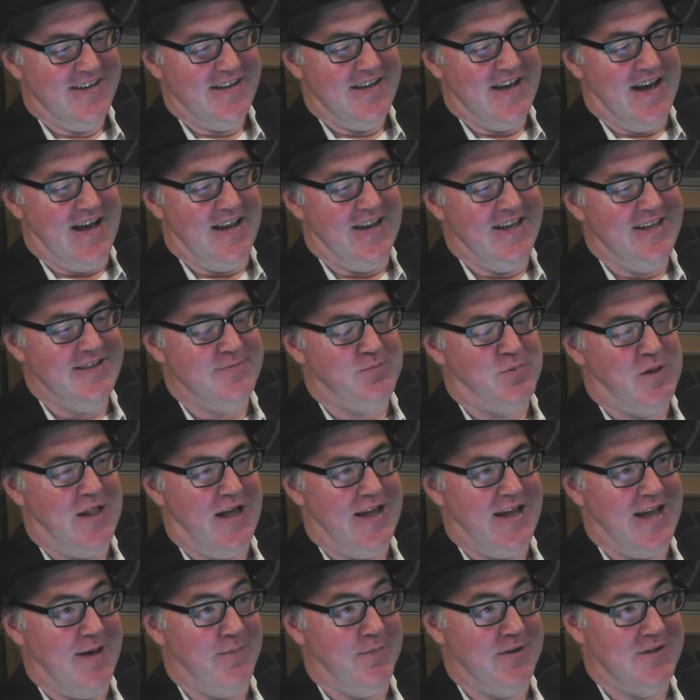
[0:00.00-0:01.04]
And he's
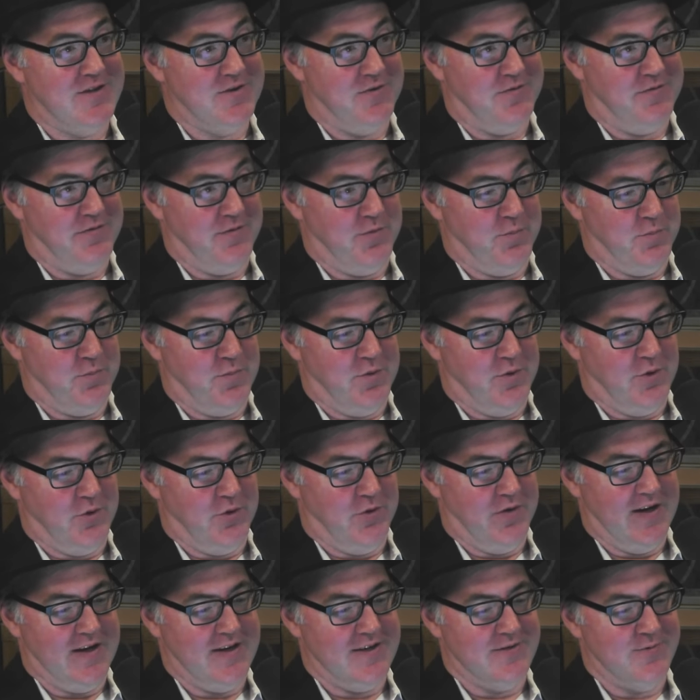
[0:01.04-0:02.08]
playing amateur
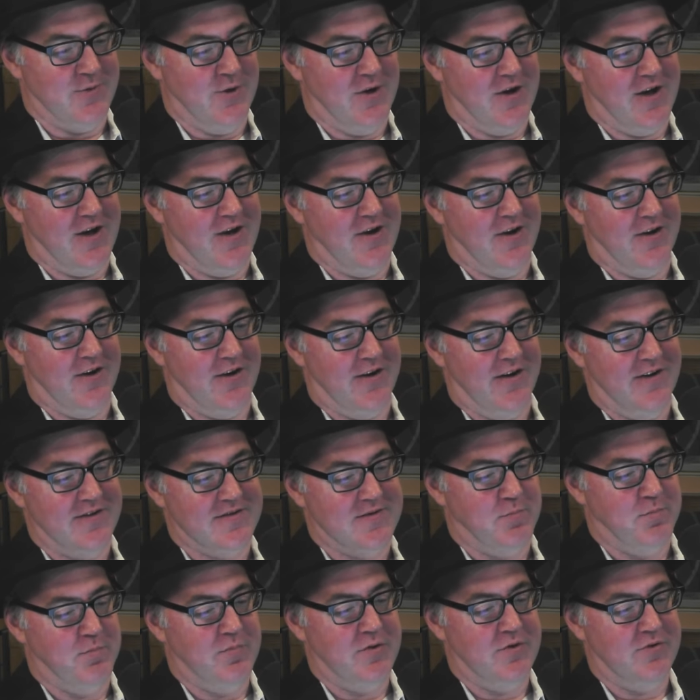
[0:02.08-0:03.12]
football and he's working as a
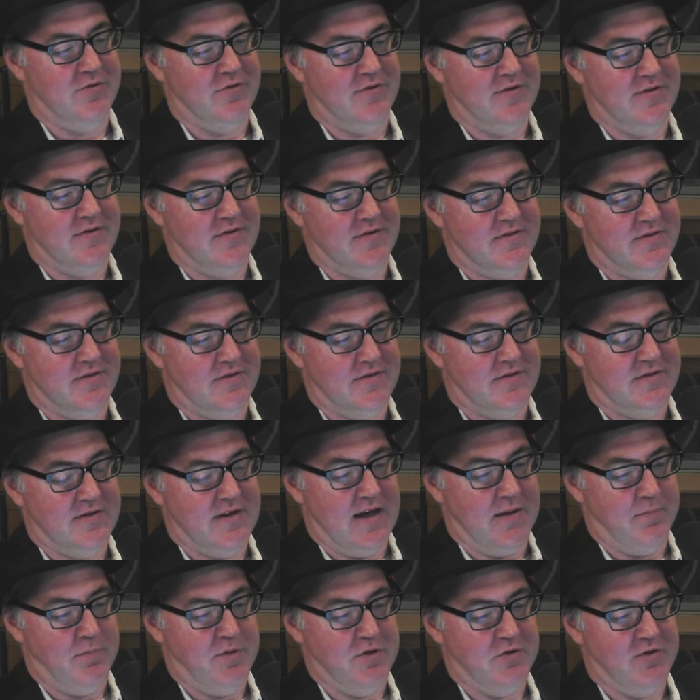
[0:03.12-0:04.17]
builder,
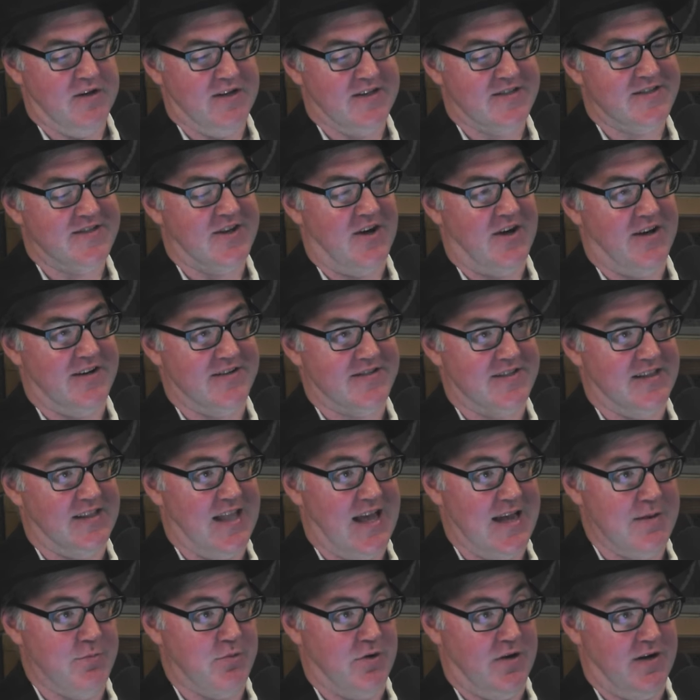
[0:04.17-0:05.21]
building site as a
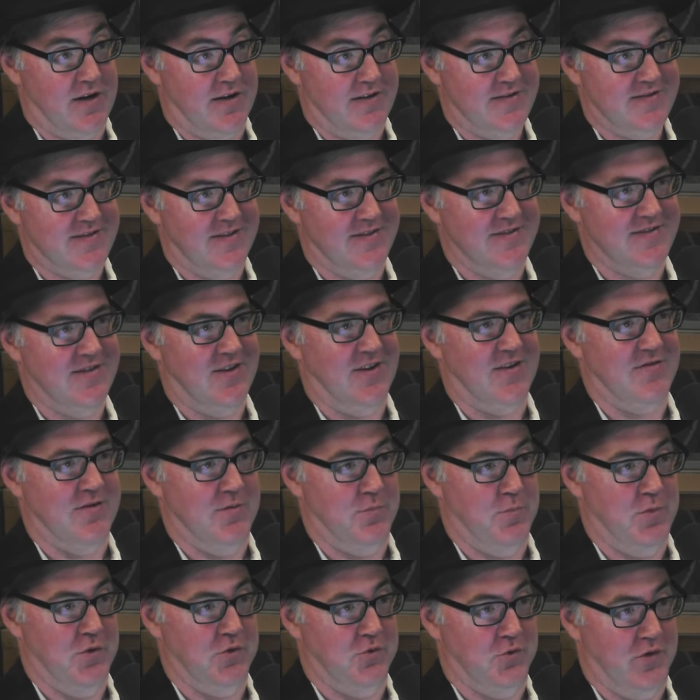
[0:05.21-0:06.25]
labourer. So he's not even a
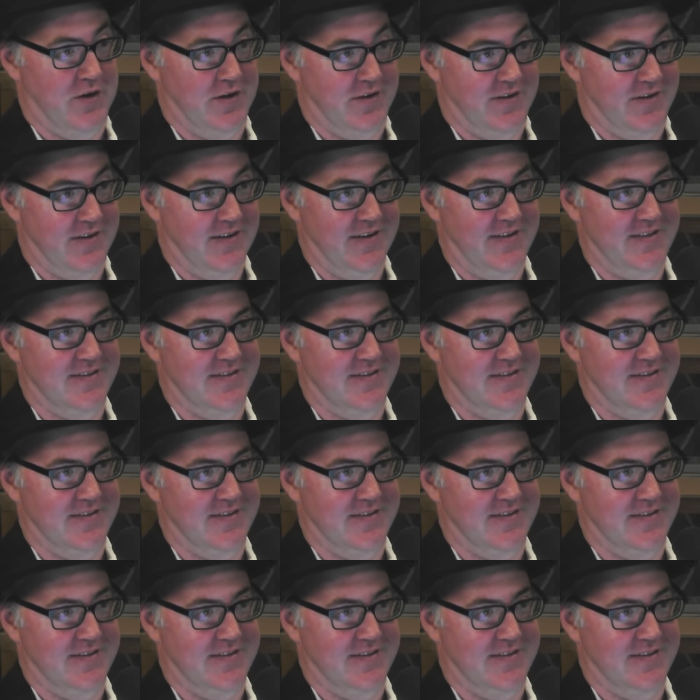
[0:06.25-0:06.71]
builder, right?